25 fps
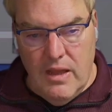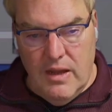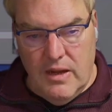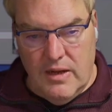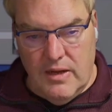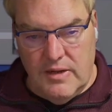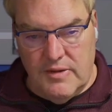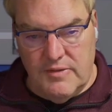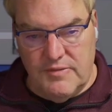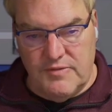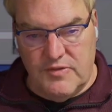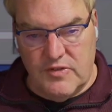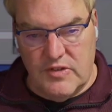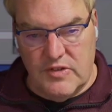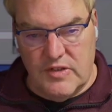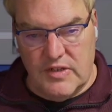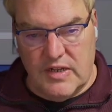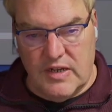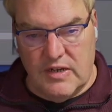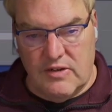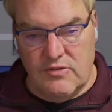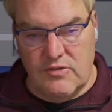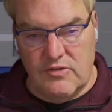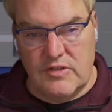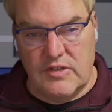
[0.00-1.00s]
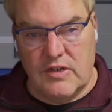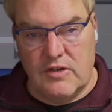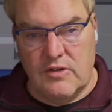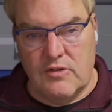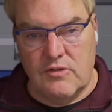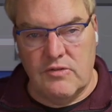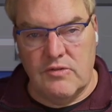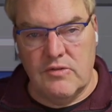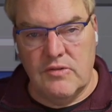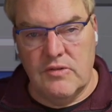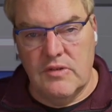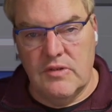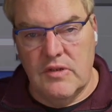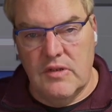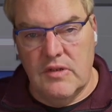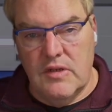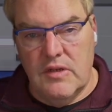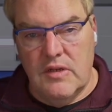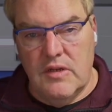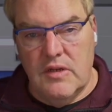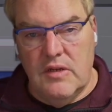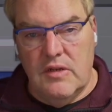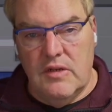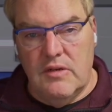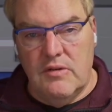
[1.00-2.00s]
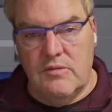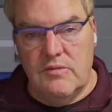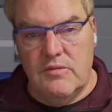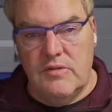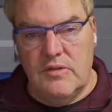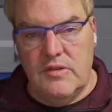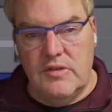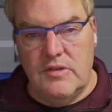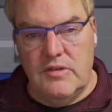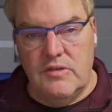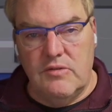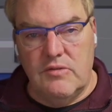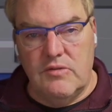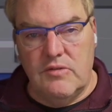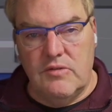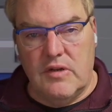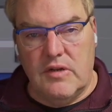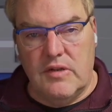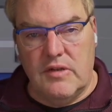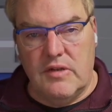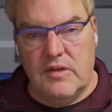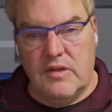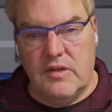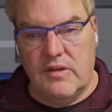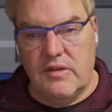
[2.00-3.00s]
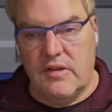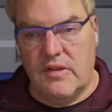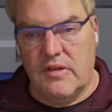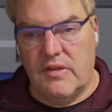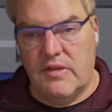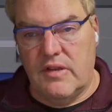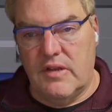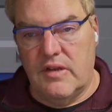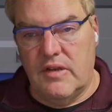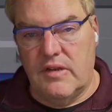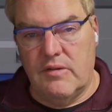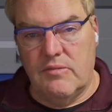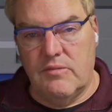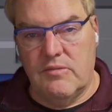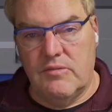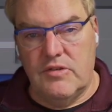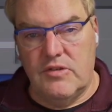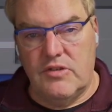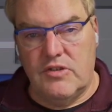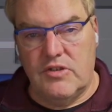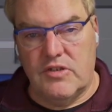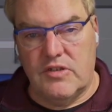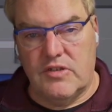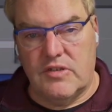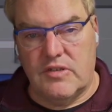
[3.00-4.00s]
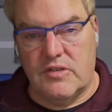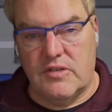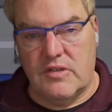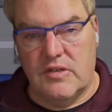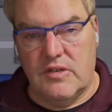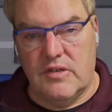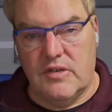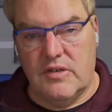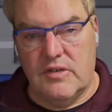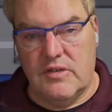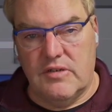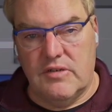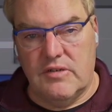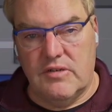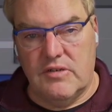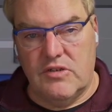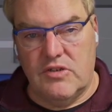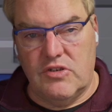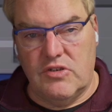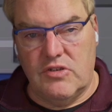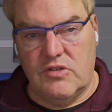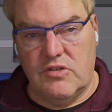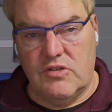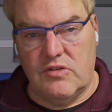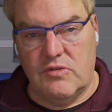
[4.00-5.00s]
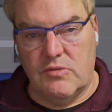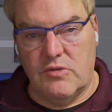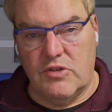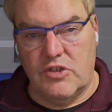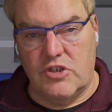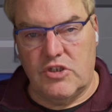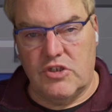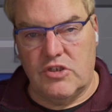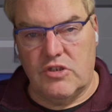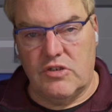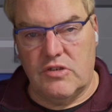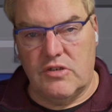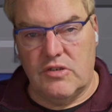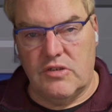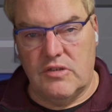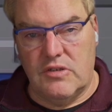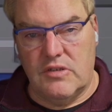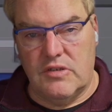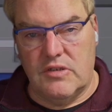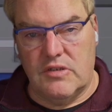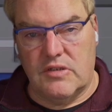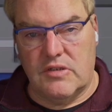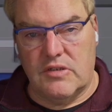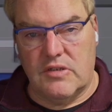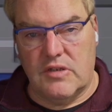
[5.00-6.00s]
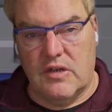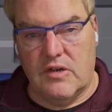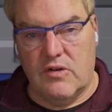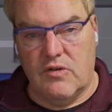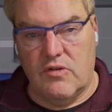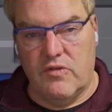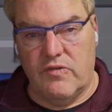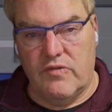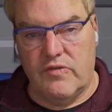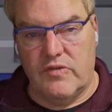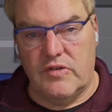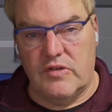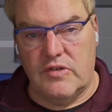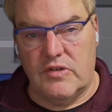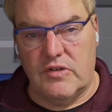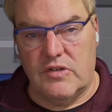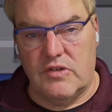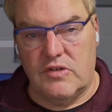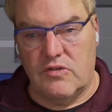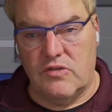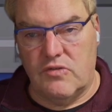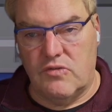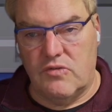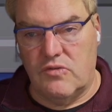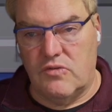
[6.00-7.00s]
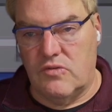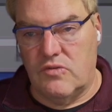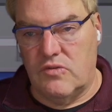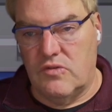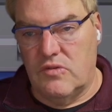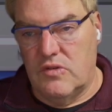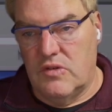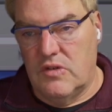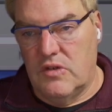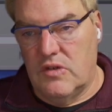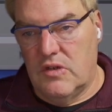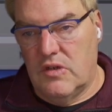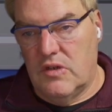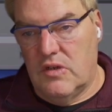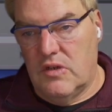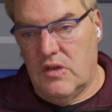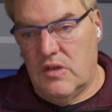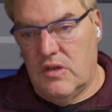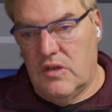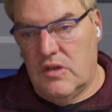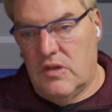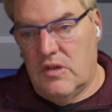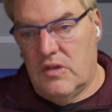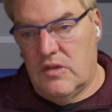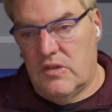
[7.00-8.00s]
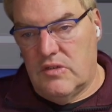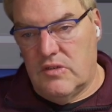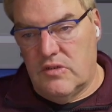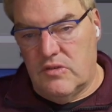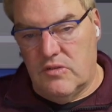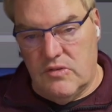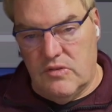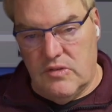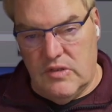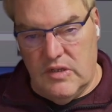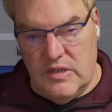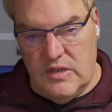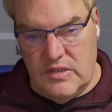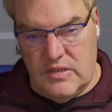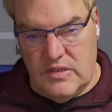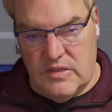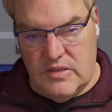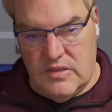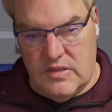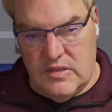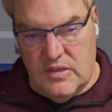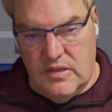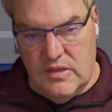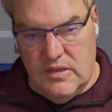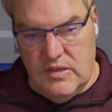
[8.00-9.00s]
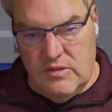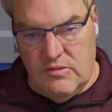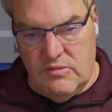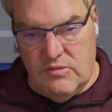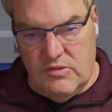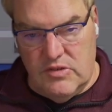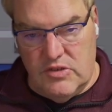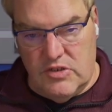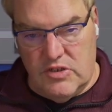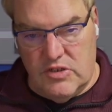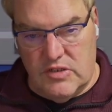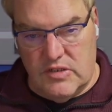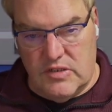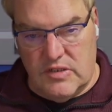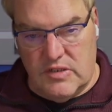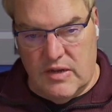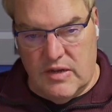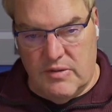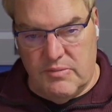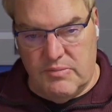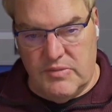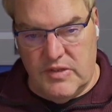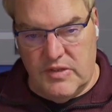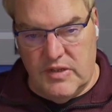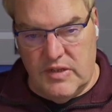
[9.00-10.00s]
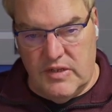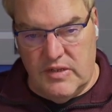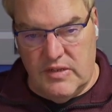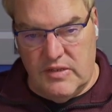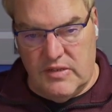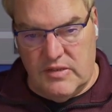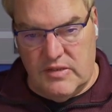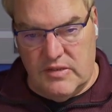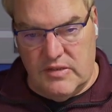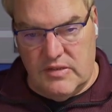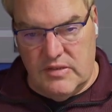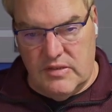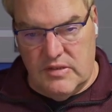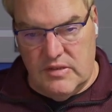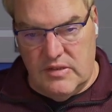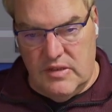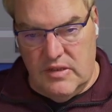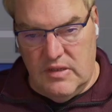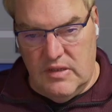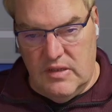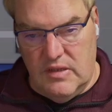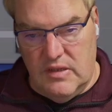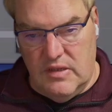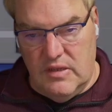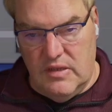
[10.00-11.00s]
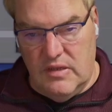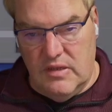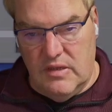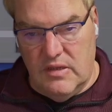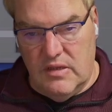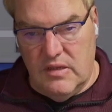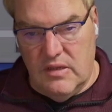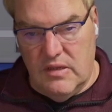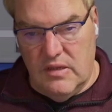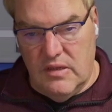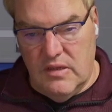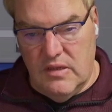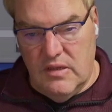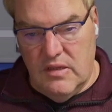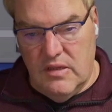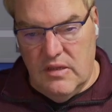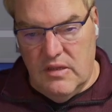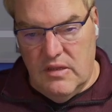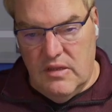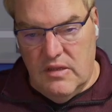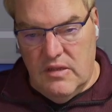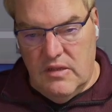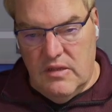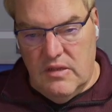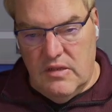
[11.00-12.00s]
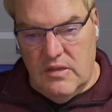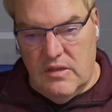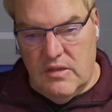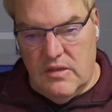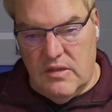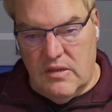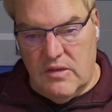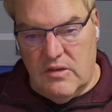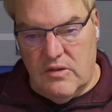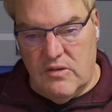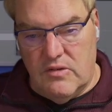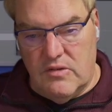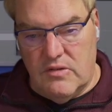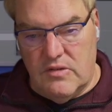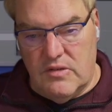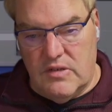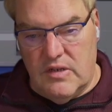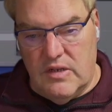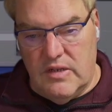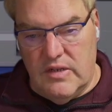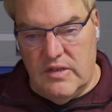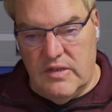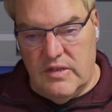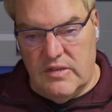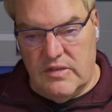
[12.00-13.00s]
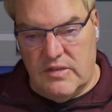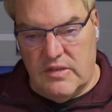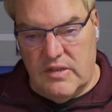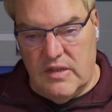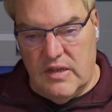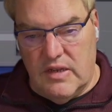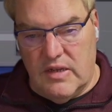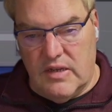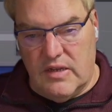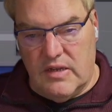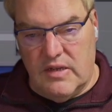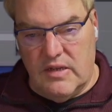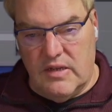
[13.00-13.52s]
For the countdown, we'll do another thing. We'll just switch this over to this, and we'll just update the current layer stack.